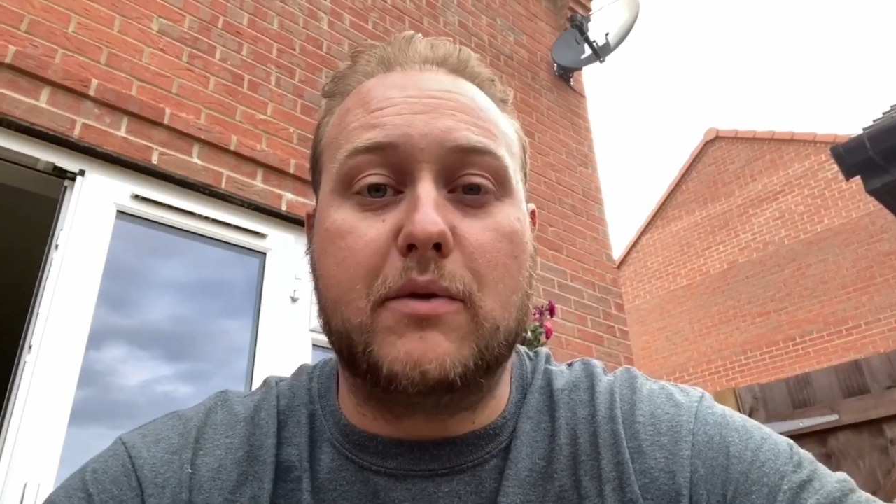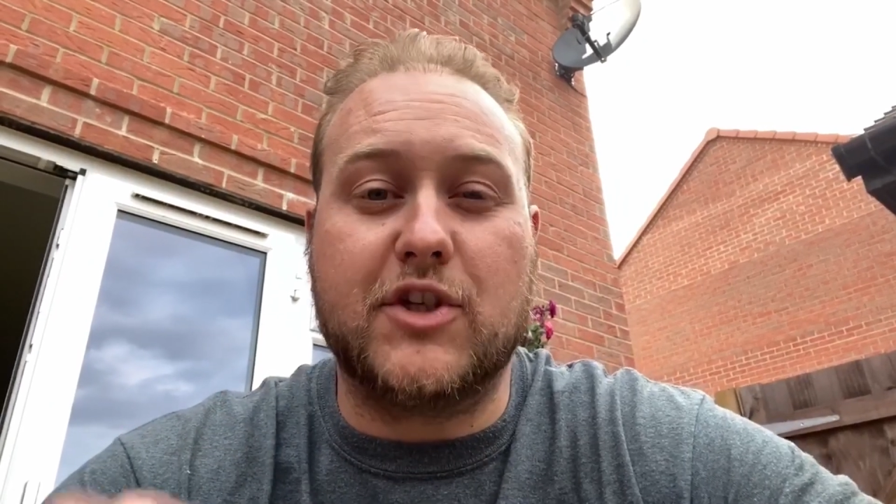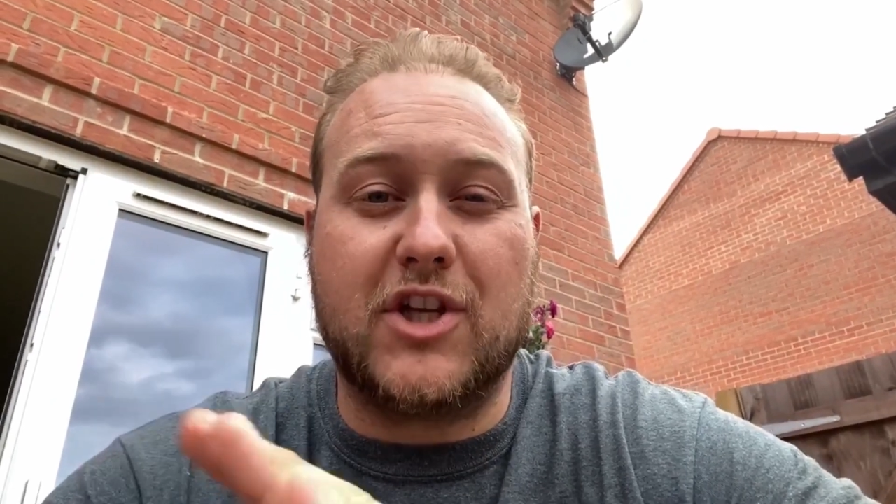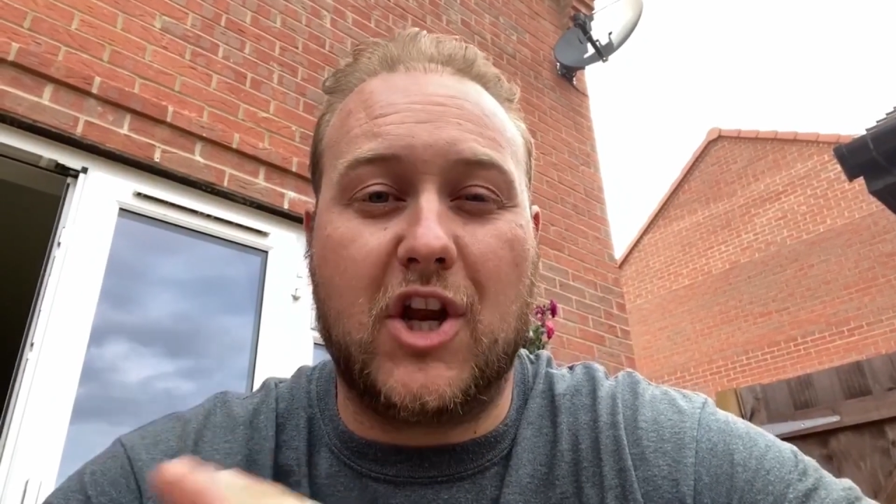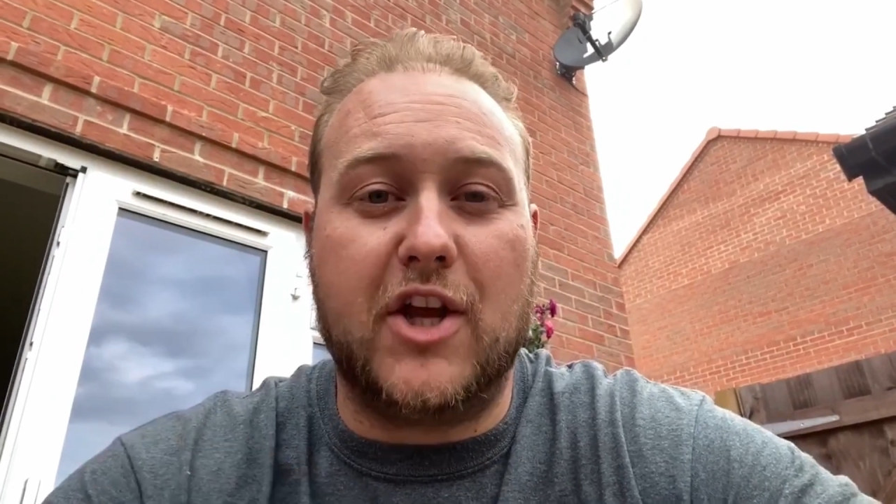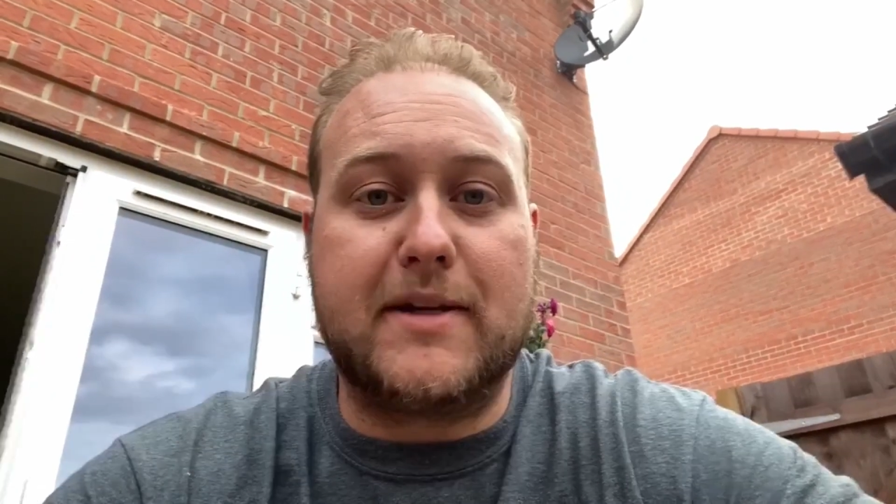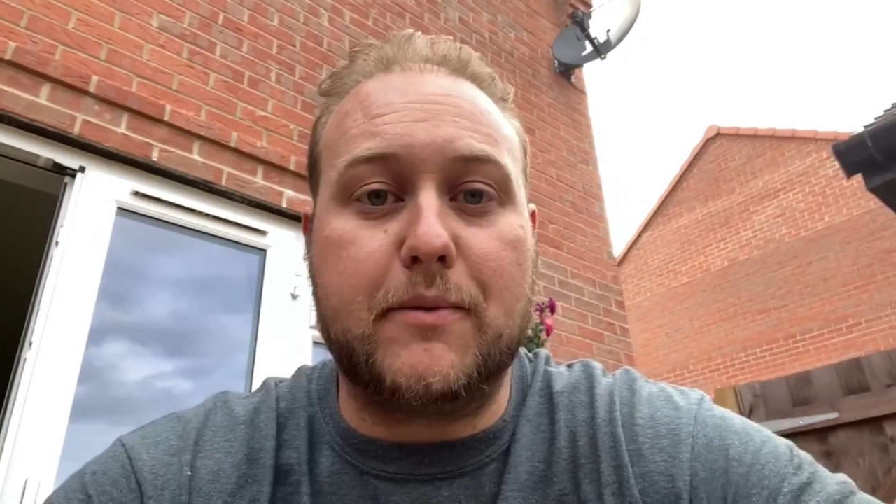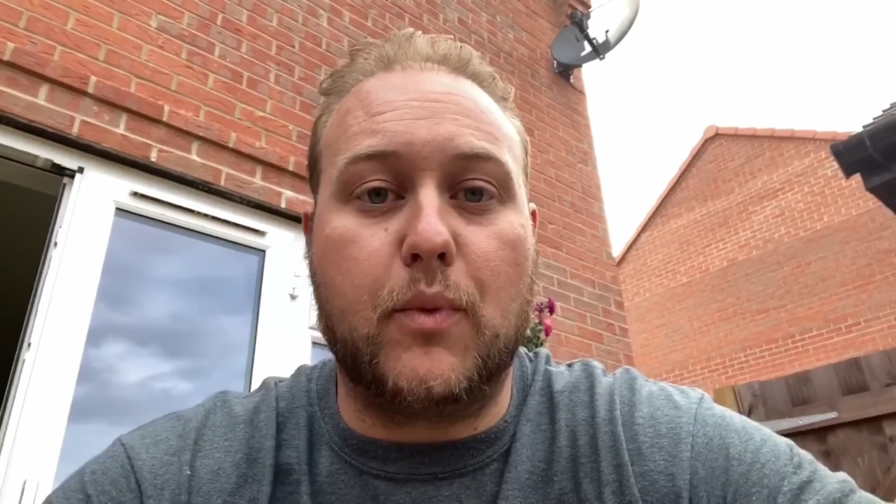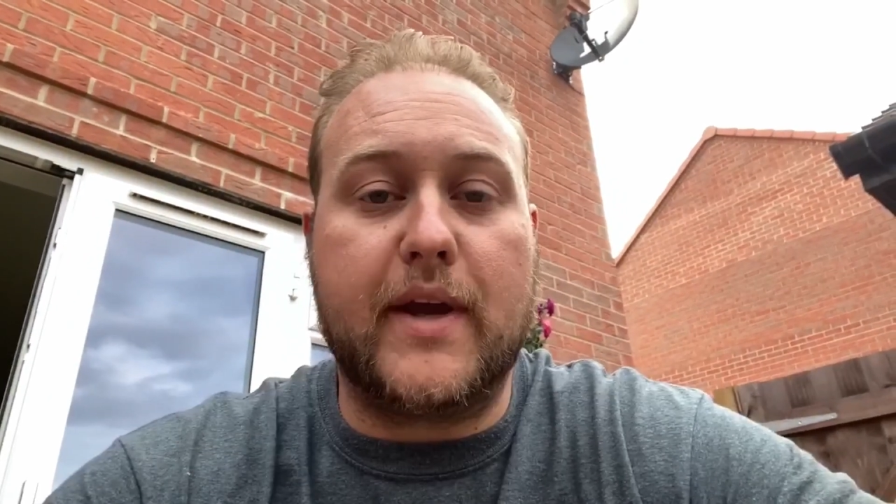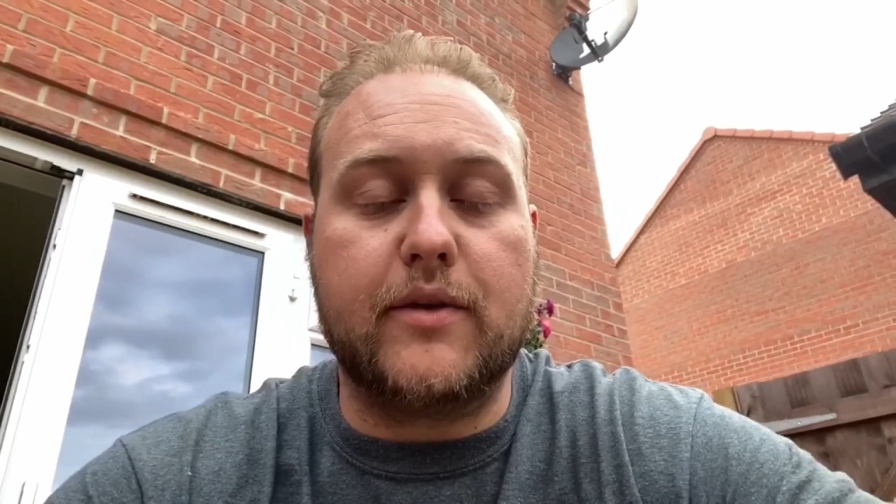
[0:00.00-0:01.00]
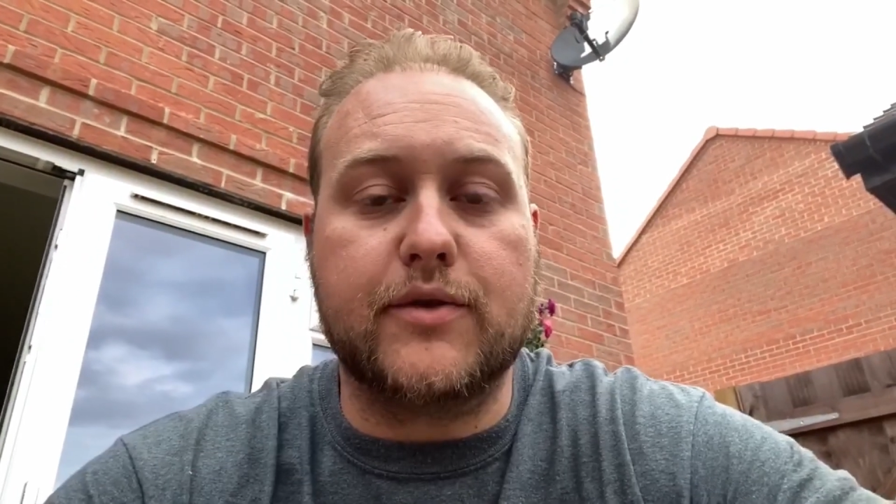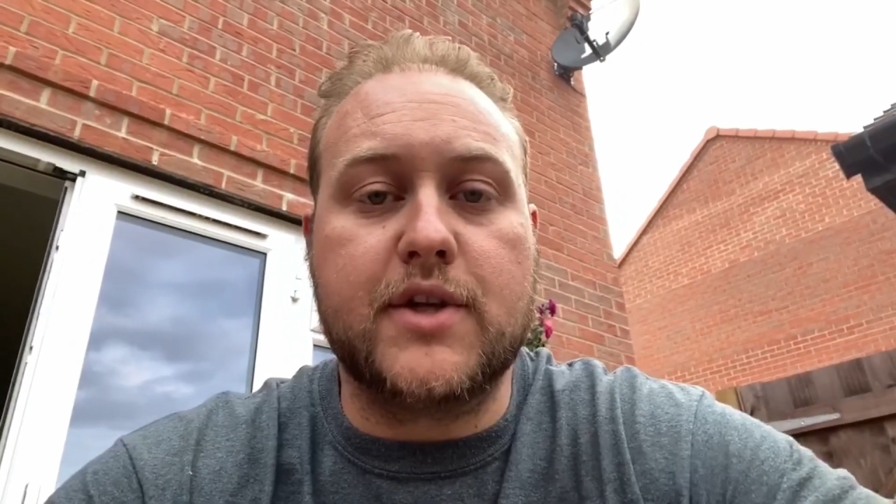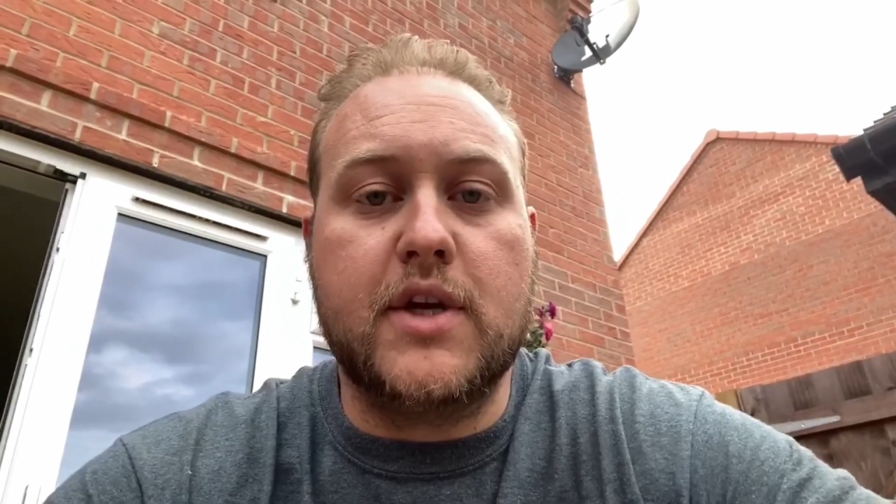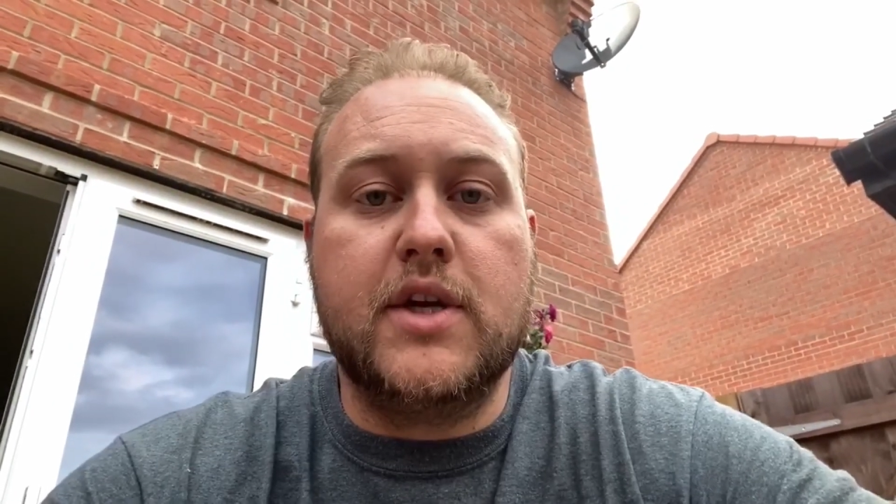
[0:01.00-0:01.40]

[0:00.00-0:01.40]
would just light up the wheels.